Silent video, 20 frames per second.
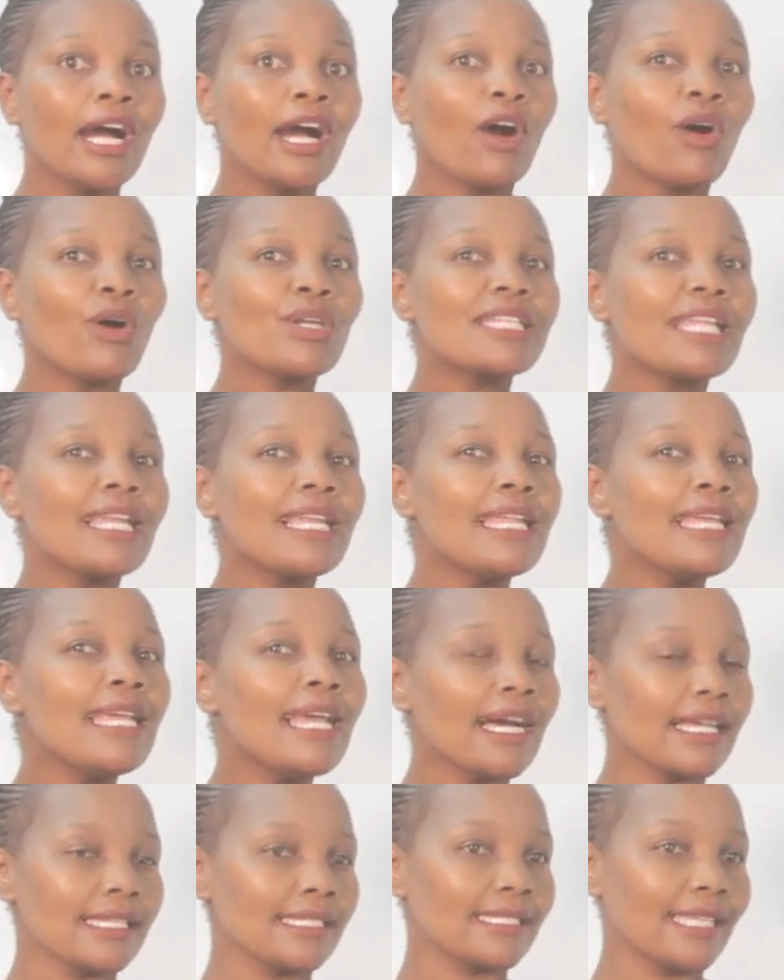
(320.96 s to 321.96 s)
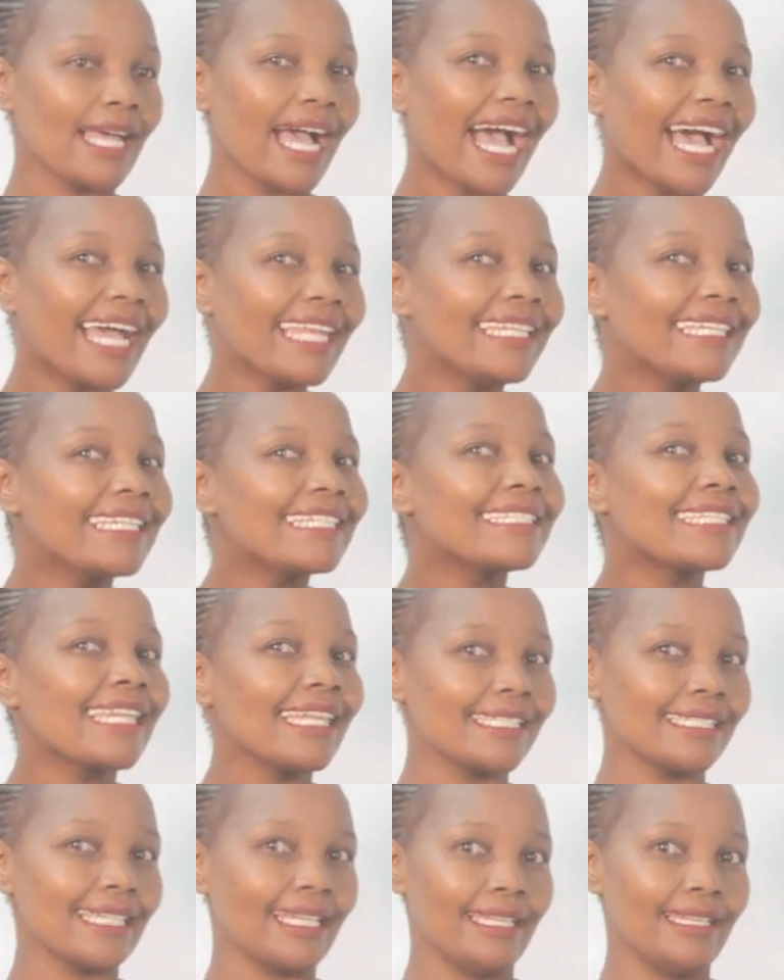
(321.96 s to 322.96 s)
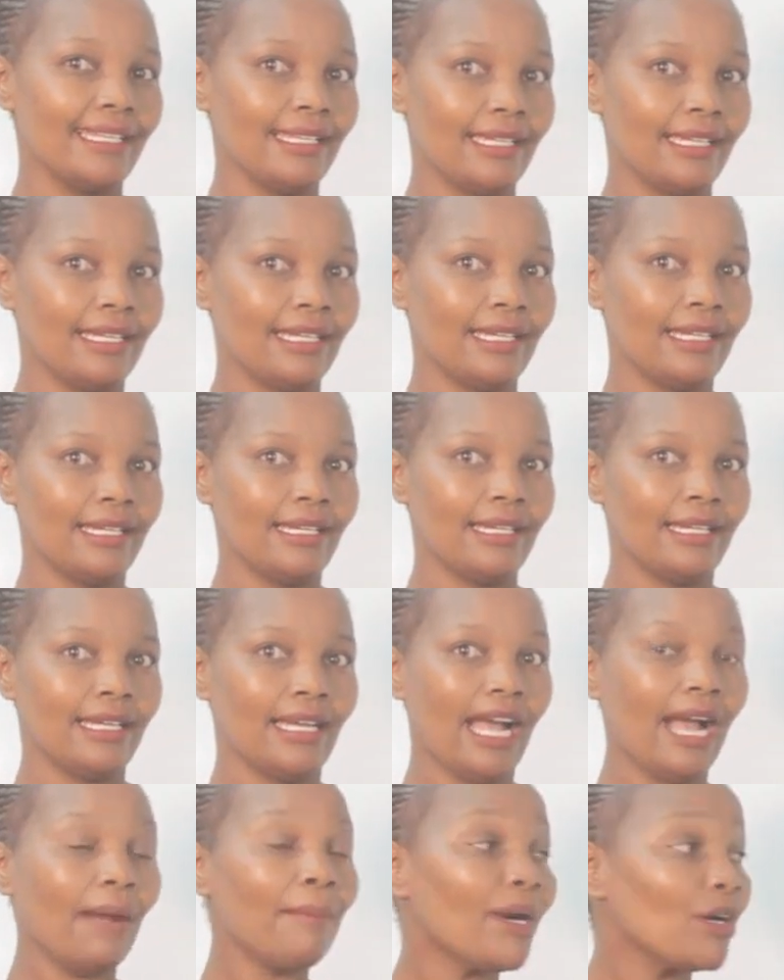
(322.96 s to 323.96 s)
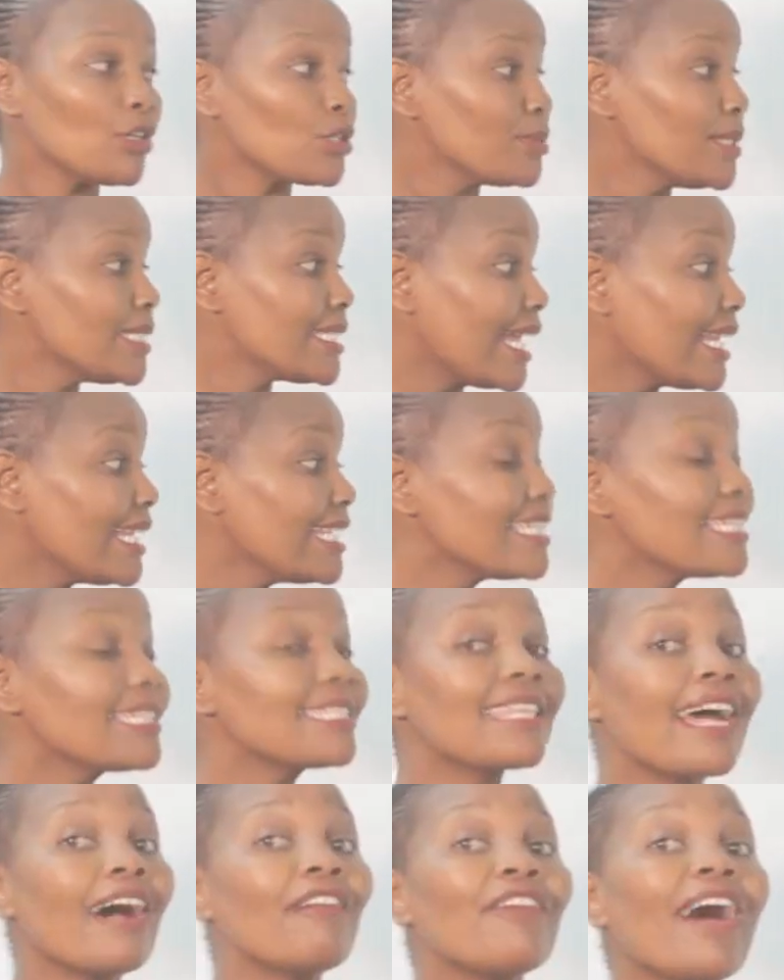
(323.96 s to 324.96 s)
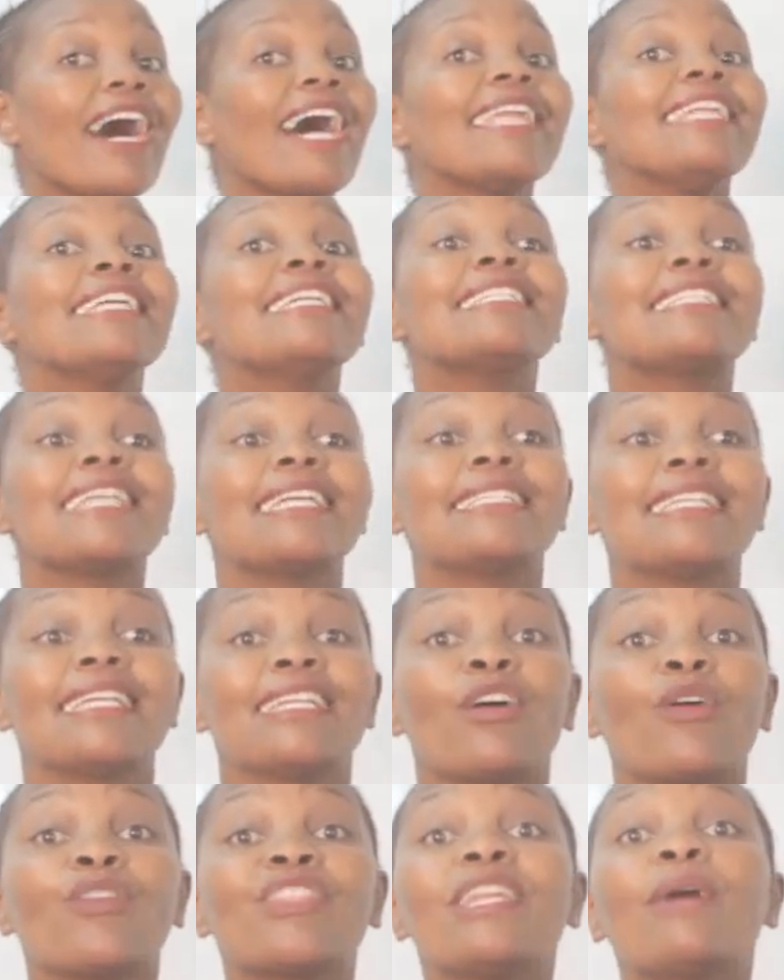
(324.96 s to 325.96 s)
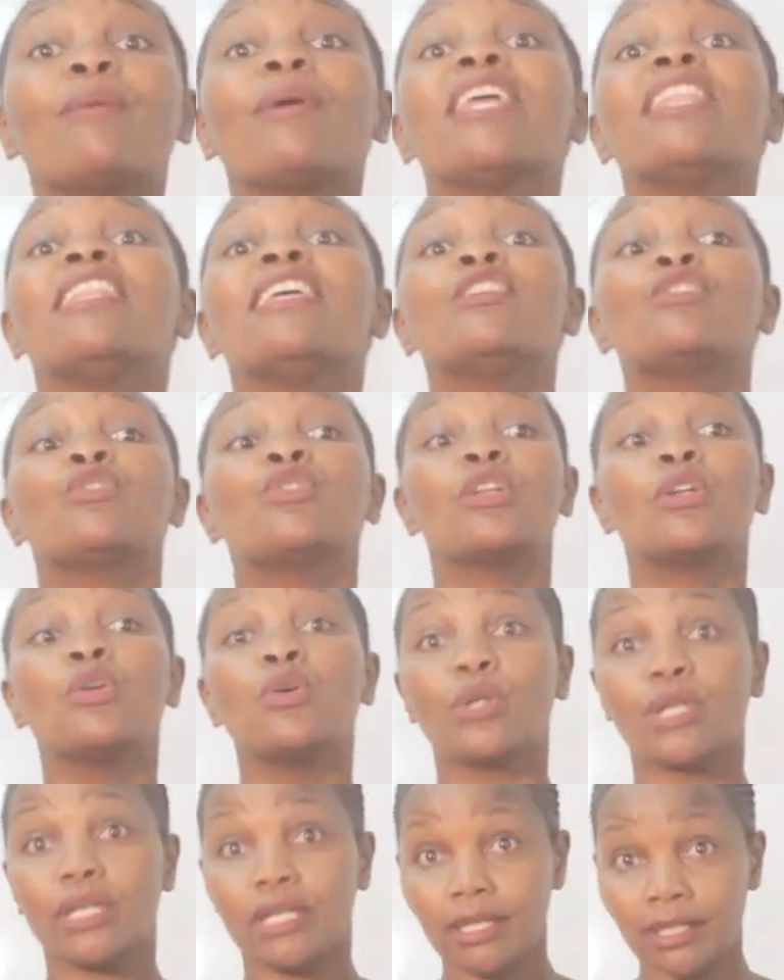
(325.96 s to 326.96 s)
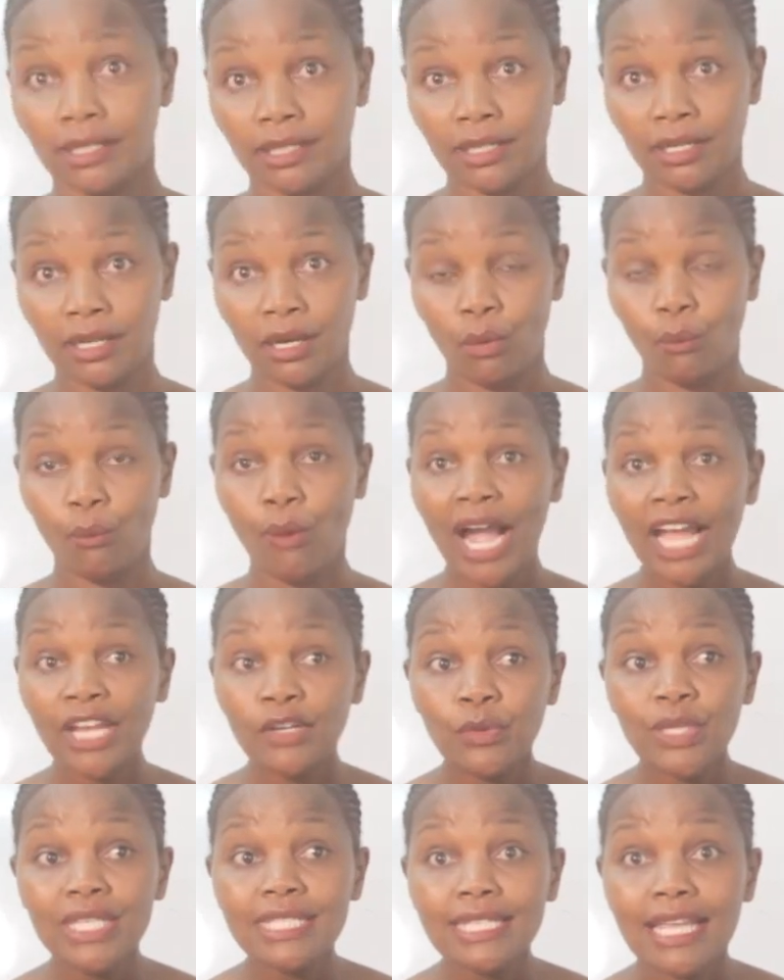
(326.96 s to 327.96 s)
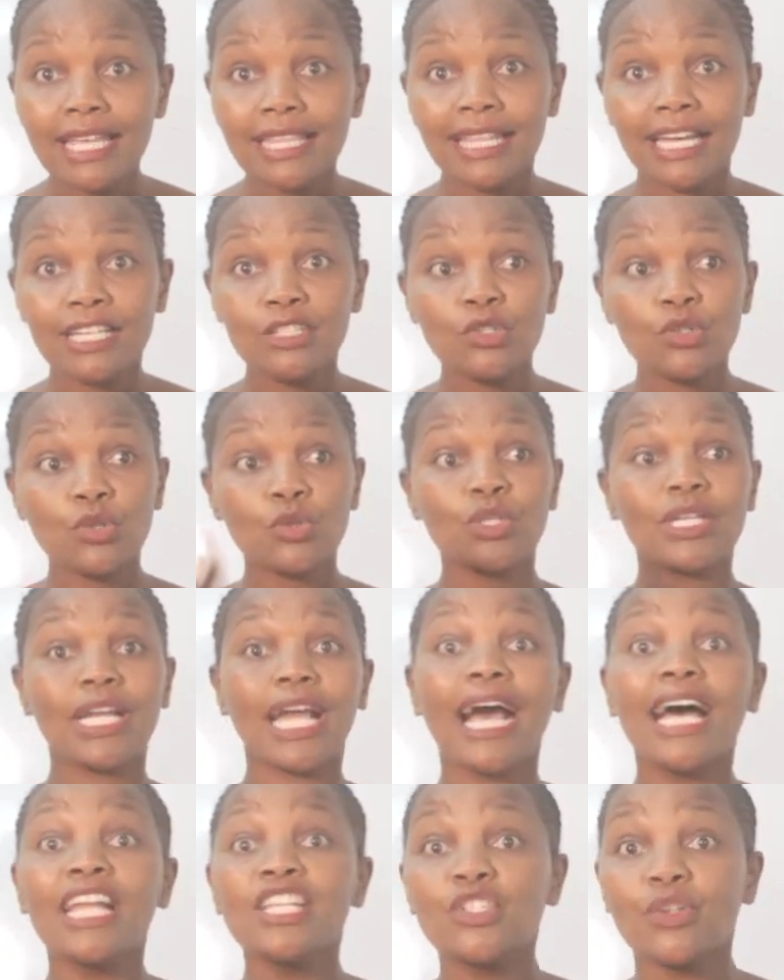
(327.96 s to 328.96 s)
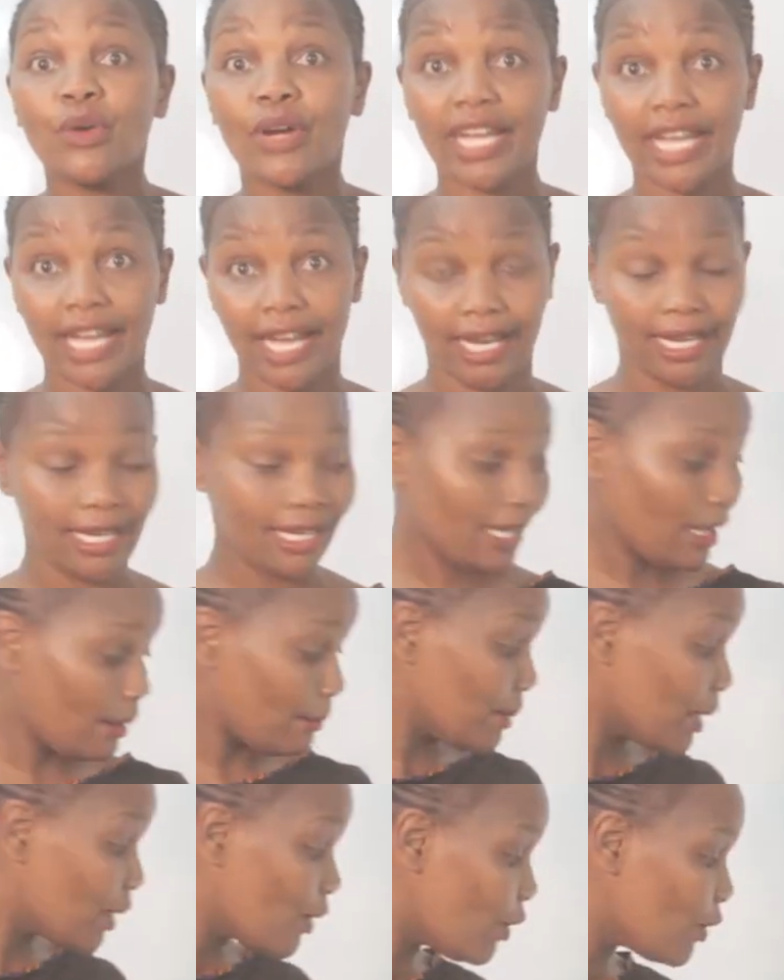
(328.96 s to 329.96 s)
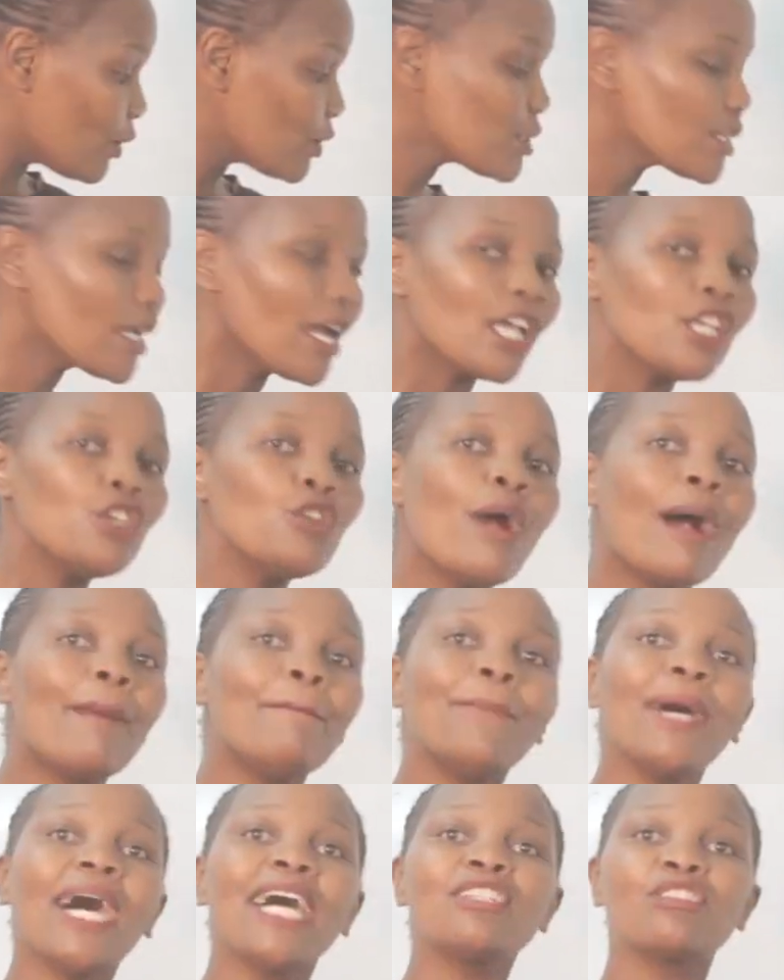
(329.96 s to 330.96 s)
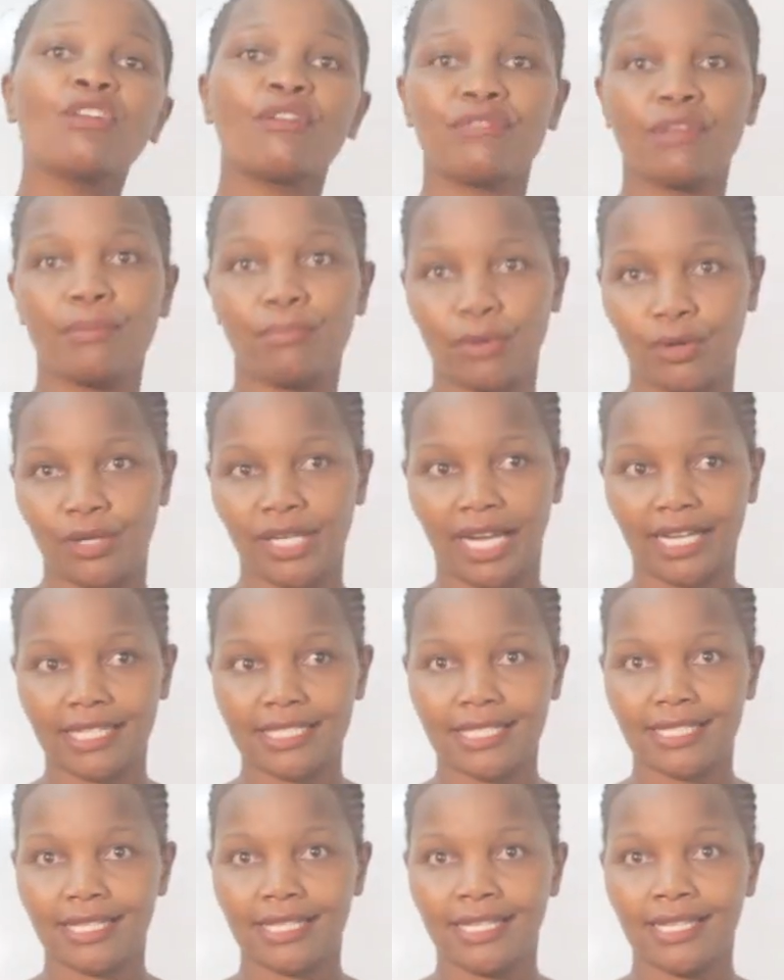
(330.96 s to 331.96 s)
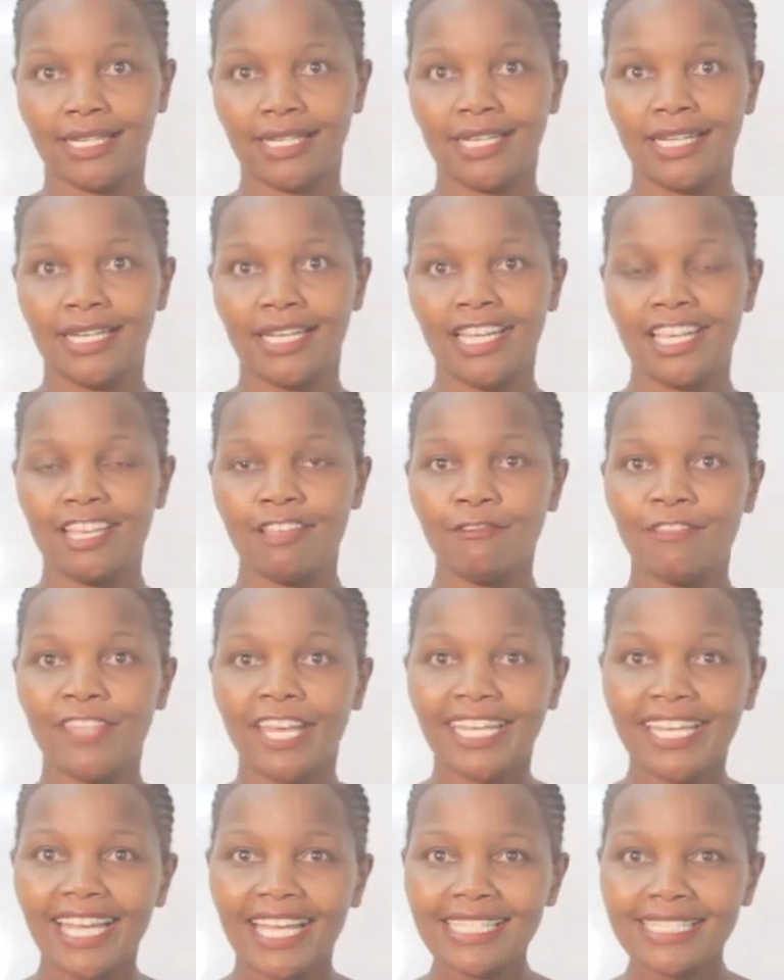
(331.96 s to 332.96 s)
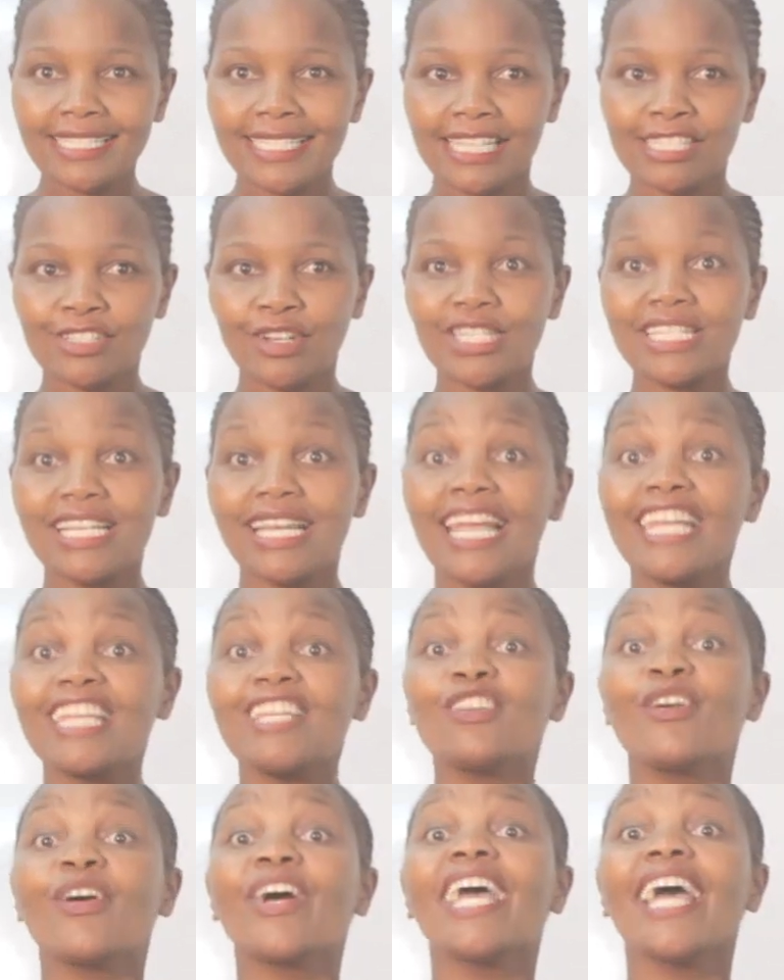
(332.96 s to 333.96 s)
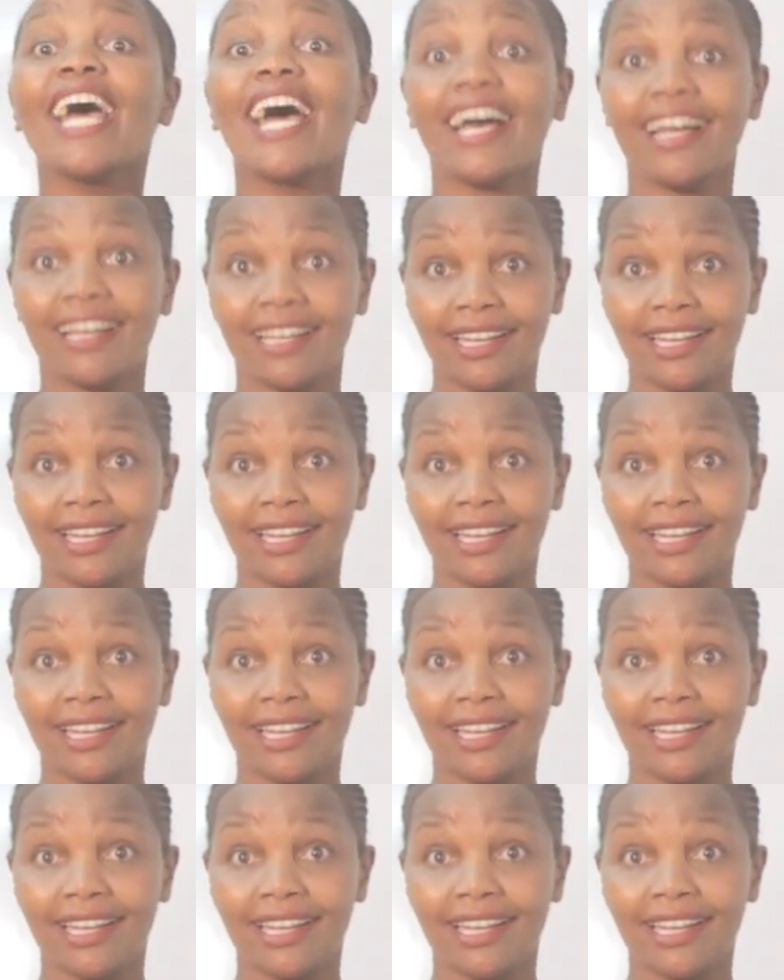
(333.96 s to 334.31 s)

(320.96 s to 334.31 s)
hoteliers are dictated, hospitality staff are dictated on the way they should look. Why do we say that you should cut your hair? Because you are part of the product. If the guest does not like your hair,